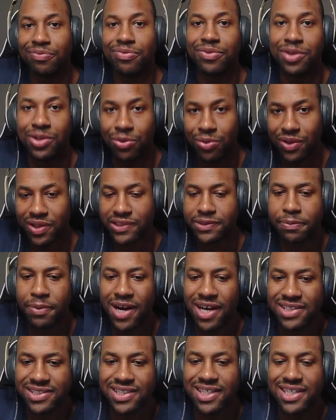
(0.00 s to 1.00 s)
doing this
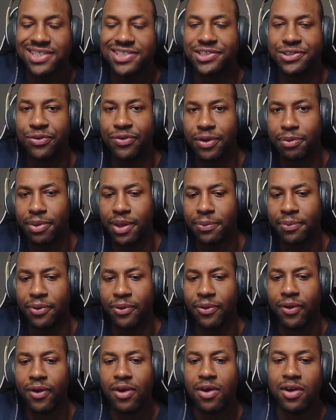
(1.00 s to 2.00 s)
process, showing
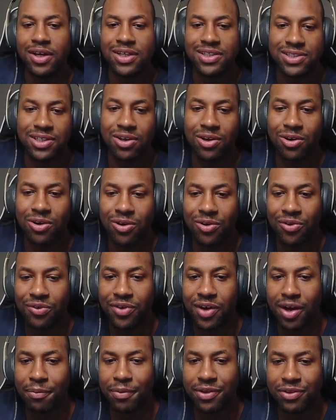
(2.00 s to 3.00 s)
people. So
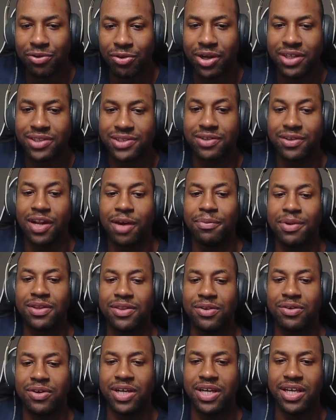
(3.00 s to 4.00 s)
number 3. So number
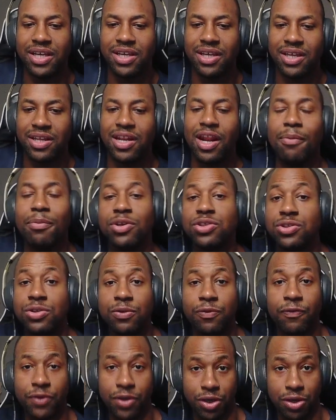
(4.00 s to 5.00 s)
2
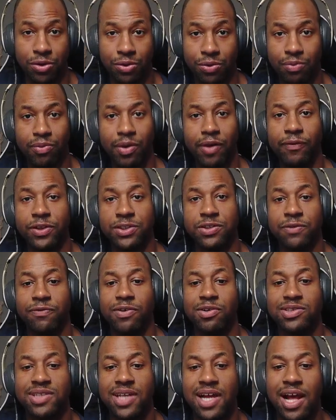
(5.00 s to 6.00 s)
for you if it's your
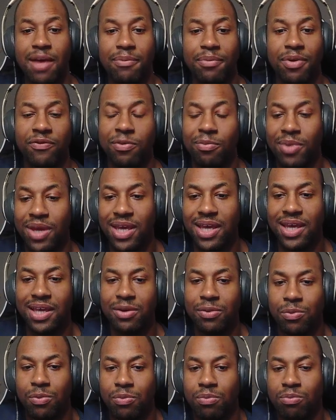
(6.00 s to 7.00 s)
first time, but for
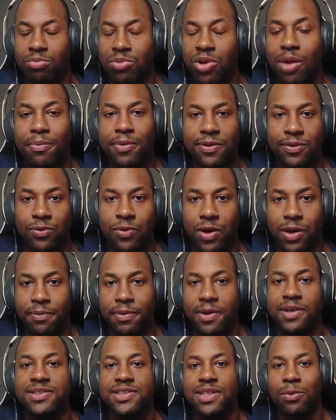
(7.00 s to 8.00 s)
me, number 3
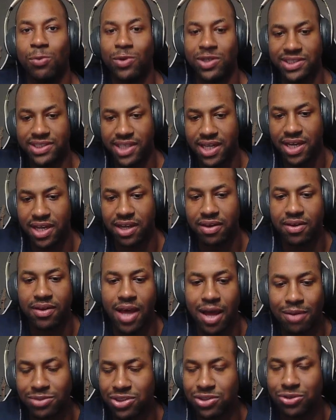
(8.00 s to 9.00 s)
because I'm resetting.
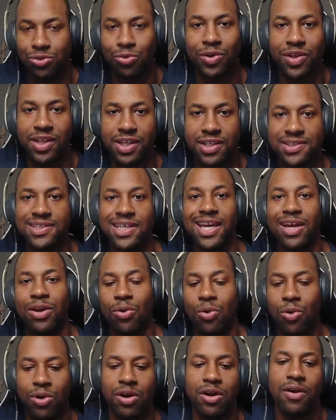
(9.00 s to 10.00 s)
I'm just doing this in
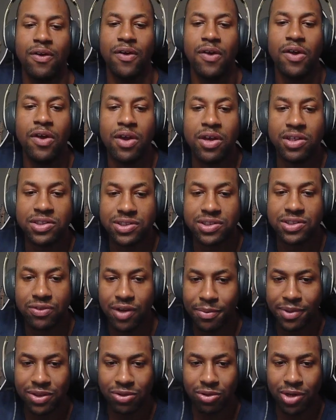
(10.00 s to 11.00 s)
order. So
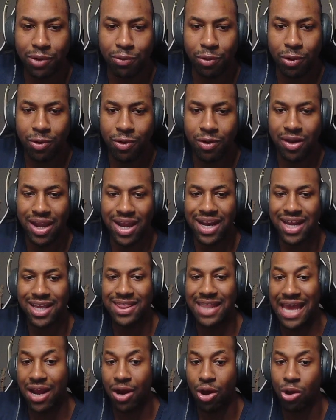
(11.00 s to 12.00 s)
number 3, we created
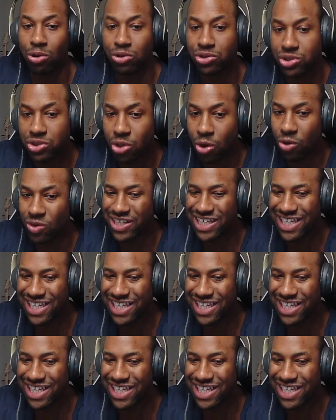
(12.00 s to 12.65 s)
that host only